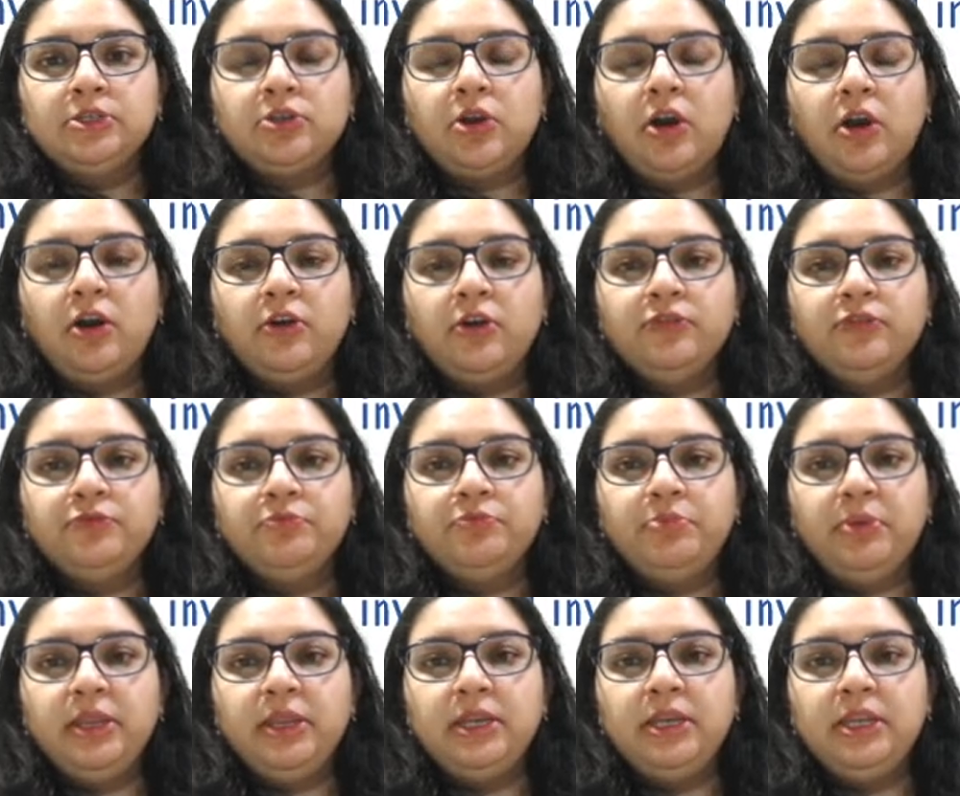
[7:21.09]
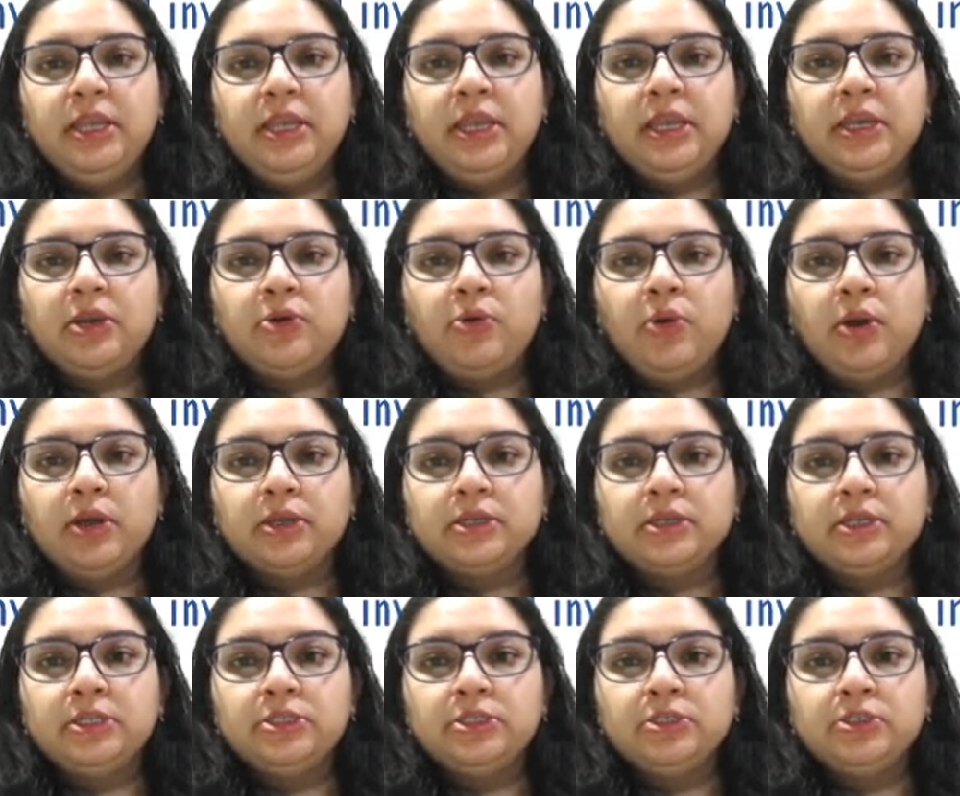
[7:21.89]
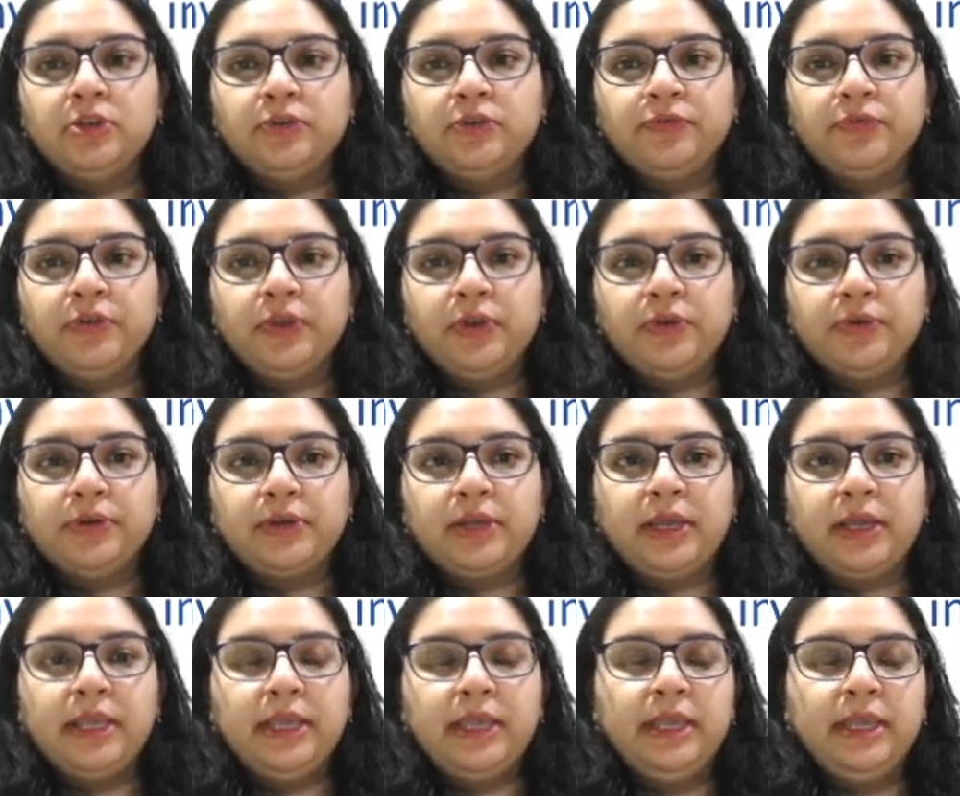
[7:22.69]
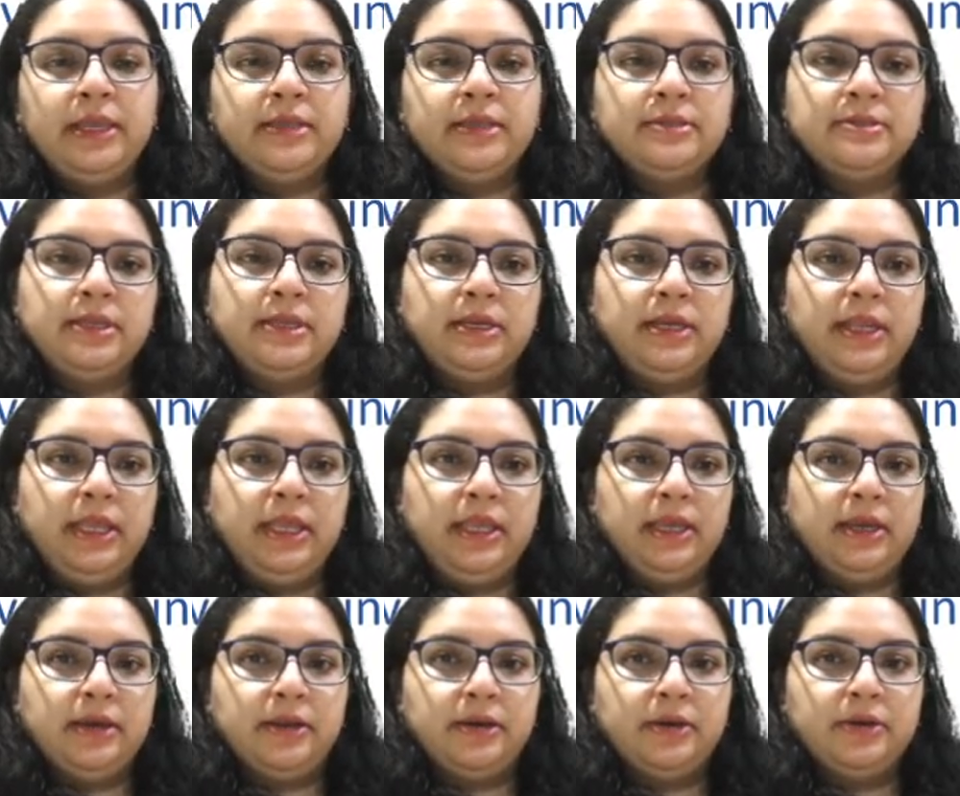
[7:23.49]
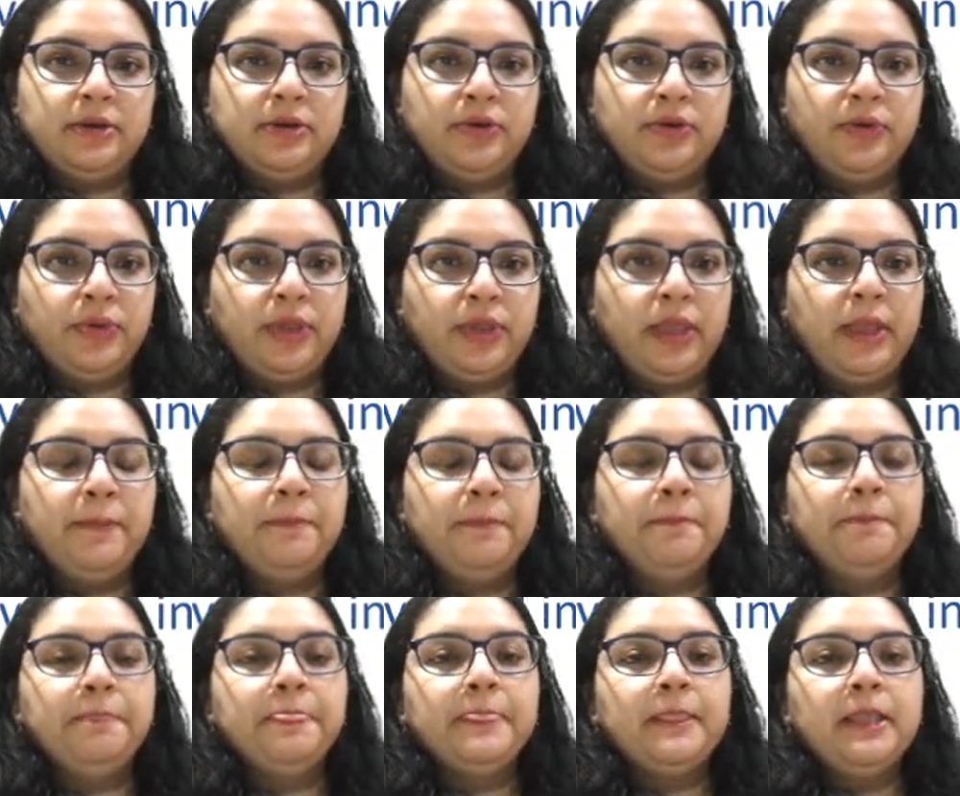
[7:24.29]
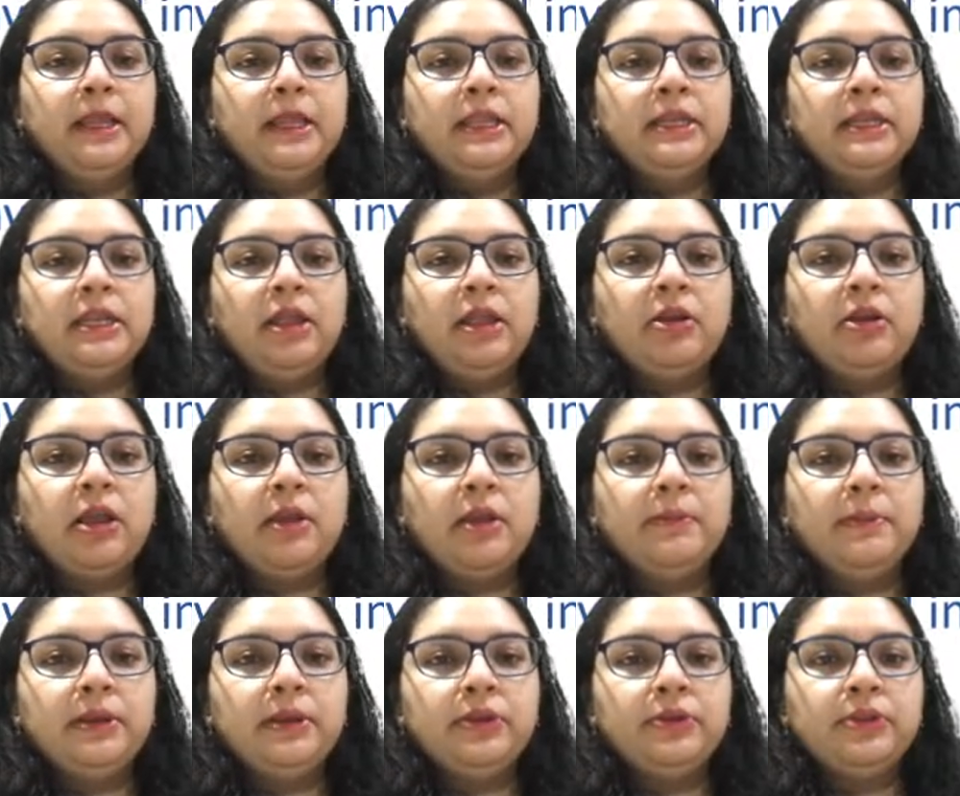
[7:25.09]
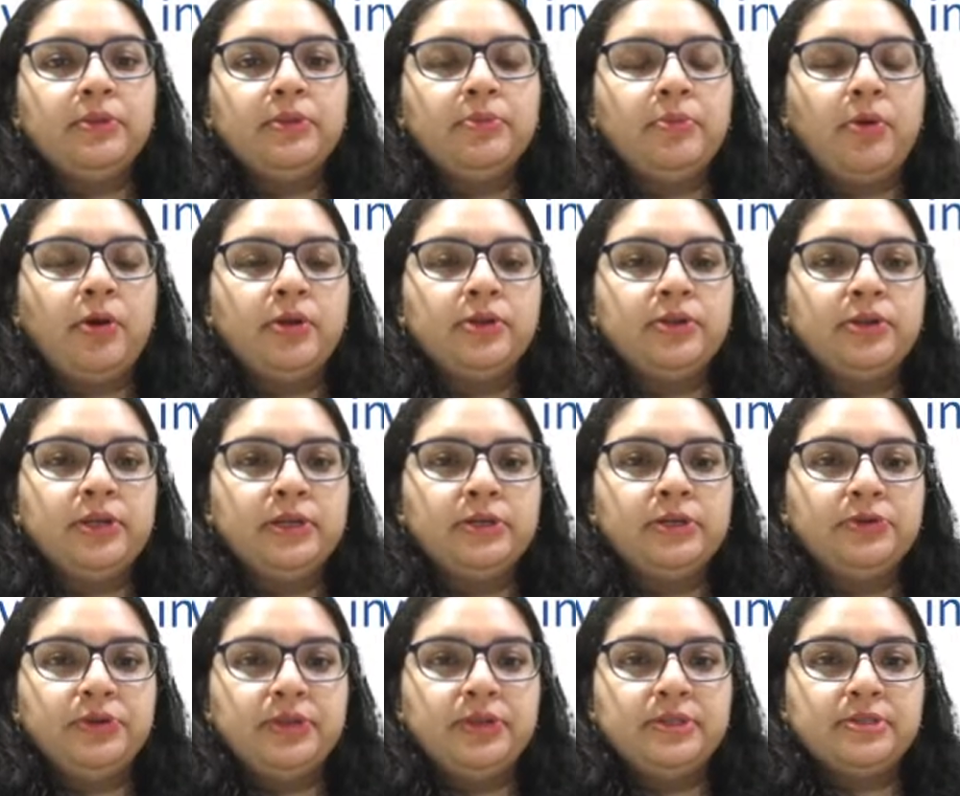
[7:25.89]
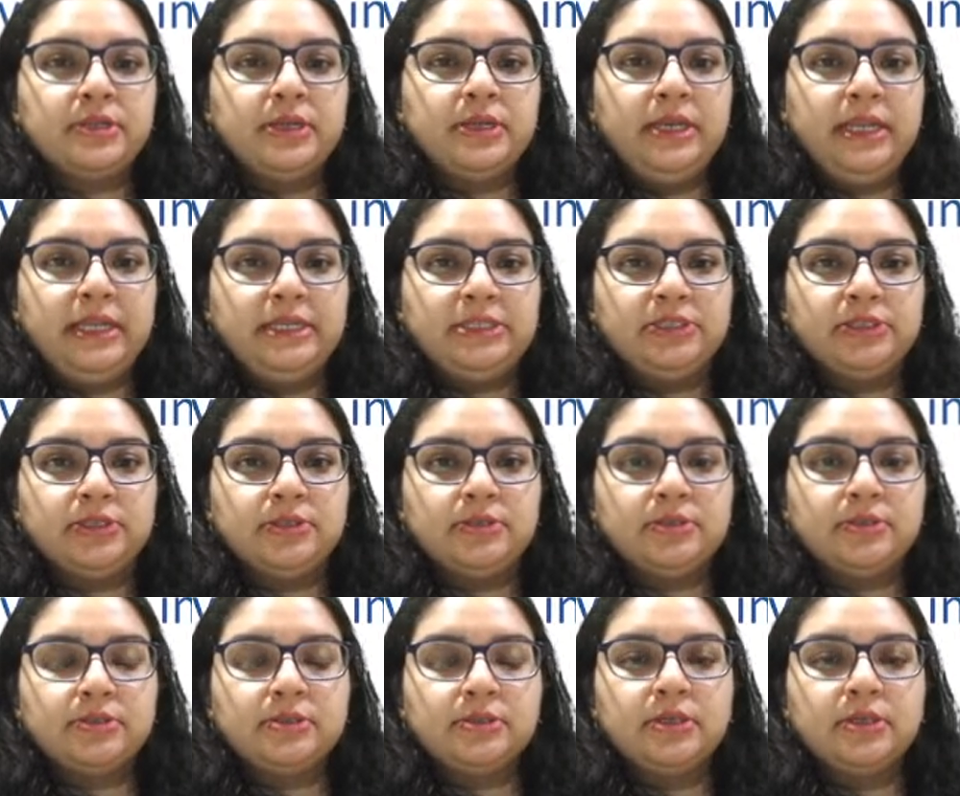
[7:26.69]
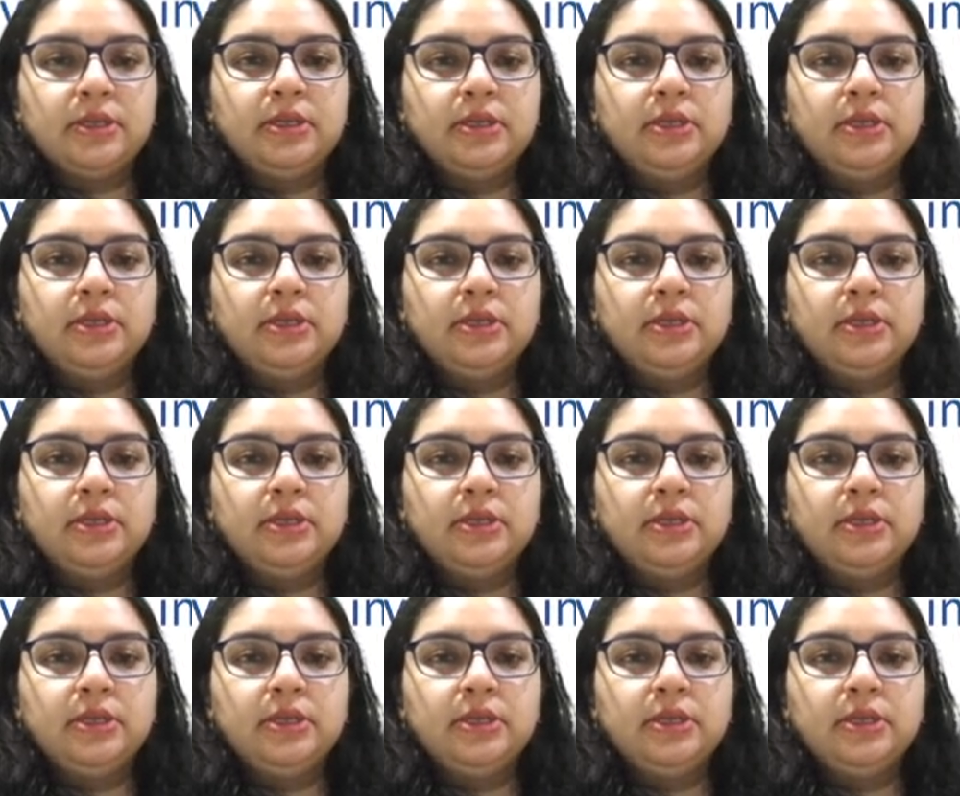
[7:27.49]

T O F, P D A, coarctation of aorta, A S and A R, okay. Now coming to the moderate risk lesions.